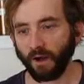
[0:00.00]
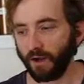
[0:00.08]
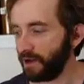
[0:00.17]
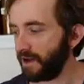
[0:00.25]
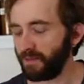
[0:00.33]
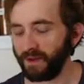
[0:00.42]

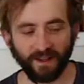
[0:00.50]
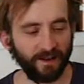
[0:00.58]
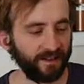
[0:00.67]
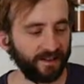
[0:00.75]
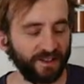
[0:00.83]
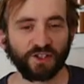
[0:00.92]
Oh, you have been
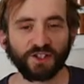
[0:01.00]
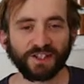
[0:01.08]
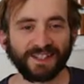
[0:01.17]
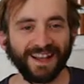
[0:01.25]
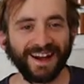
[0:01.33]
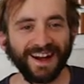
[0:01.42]
there.
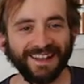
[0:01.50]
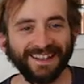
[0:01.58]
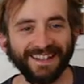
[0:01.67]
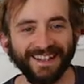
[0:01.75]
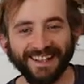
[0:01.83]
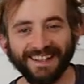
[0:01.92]
Just saying hi
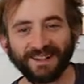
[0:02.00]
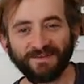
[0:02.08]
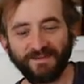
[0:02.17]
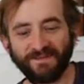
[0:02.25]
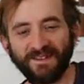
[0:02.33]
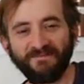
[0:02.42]
at the end?
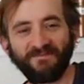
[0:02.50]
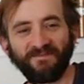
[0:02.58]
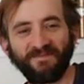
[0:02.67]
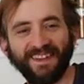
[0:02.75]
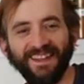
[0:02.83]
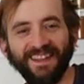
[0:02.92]
Come on, man.